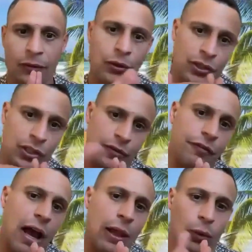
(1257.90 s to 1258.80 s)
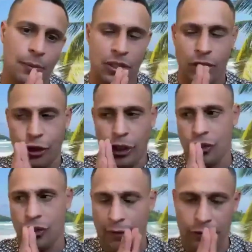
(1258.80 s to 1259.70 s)
for follow-ups that you guys
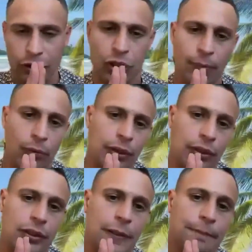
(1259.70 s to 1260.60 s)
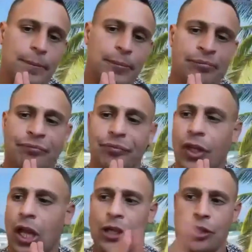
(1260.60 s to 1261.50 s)
are having trouble with.
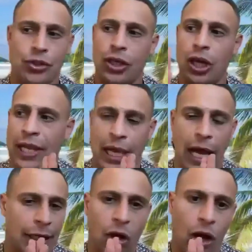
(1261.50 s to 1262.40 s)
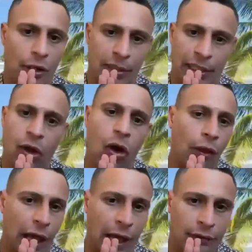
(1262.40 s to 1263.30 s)
I use AI to automate all that.